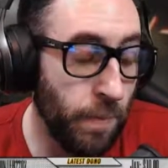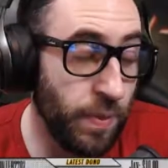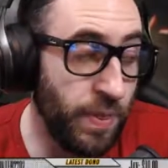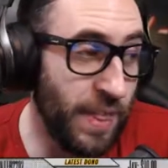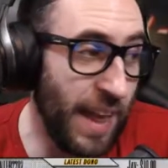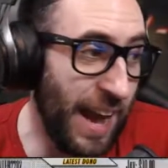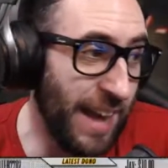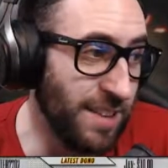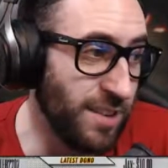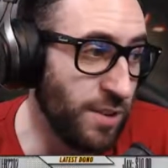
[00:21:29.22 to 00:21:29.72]

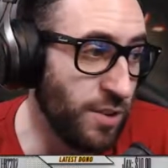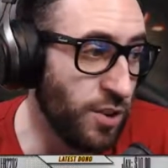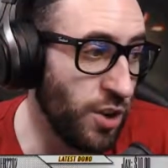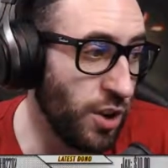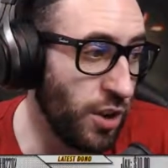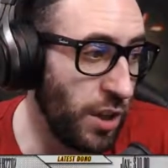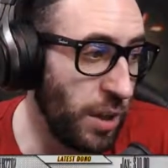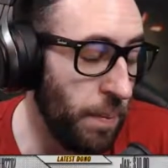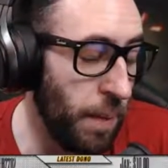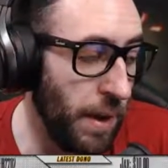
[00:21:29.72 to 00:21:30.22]
That's
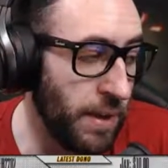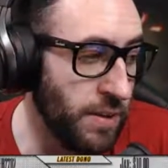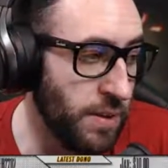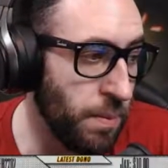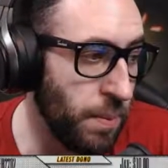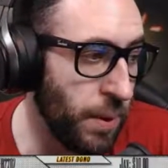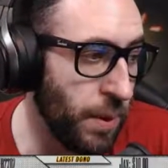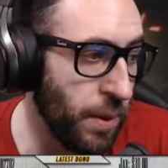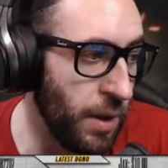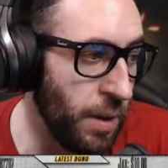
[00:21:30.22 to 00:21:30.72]
certainly a
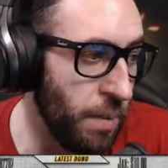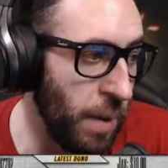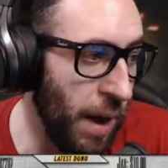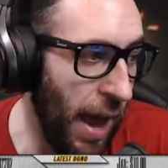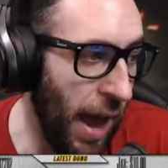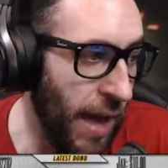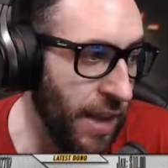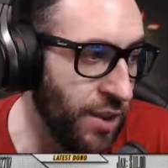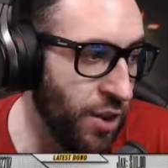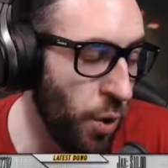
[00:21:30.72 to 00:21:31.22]
possibility, but
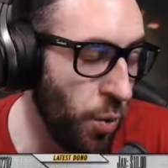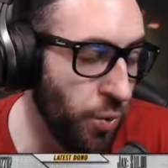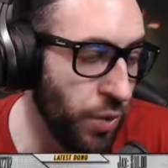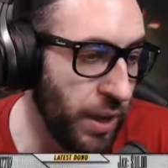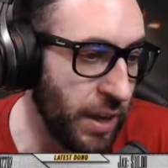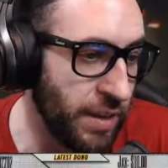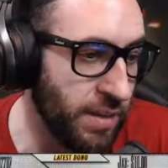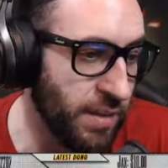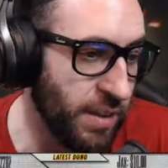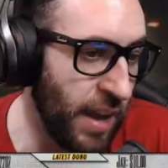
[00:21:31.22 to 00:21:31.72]
I don't
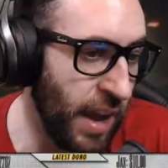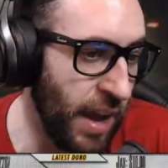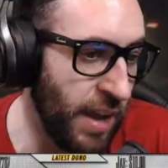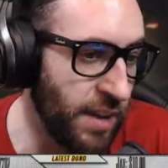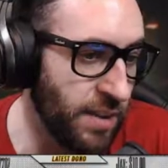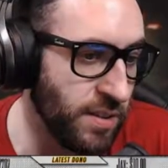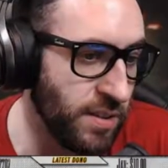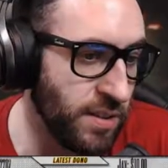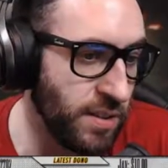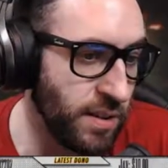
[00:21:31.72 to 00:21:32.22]
think it's a
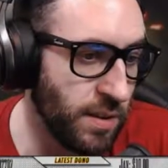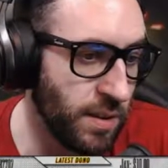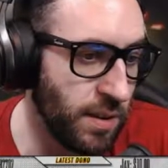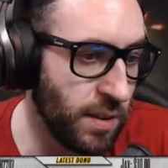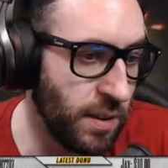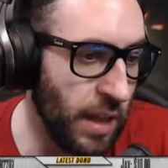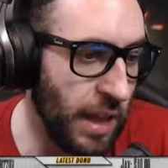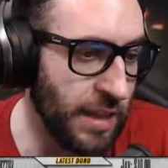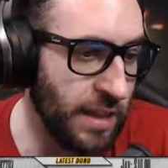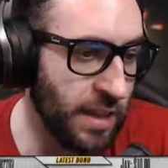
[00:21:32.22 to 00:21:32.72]
case
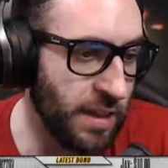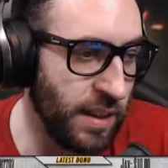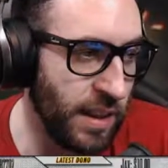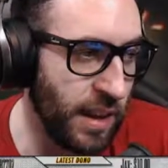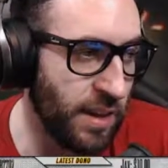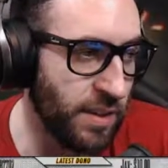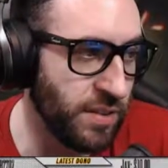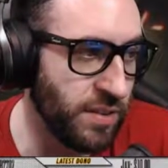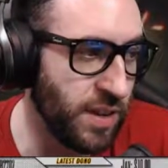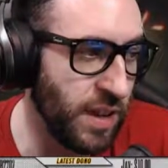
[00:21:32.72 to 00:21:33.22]
like the
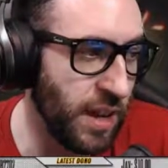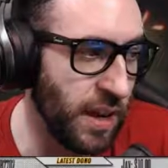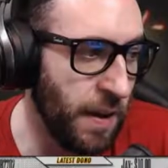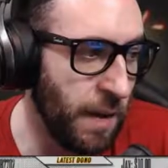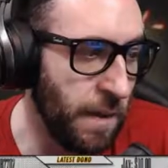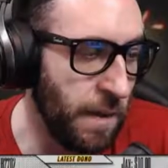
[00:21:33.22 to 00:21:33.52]
DLC.